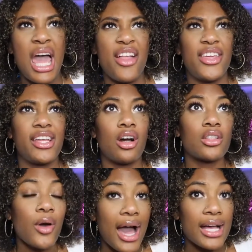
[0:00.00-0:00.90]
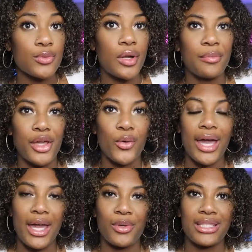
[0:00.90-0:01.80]
And then he also asked would I be
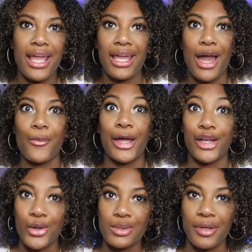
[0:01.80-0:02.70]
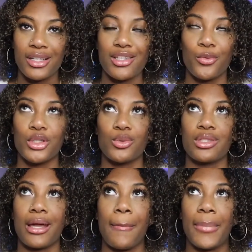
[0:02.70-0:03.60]
okay with taking out my nose piercing, which was
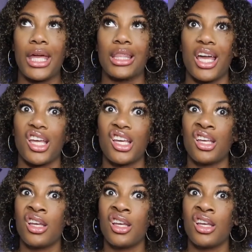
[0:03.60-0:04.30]
like a big like,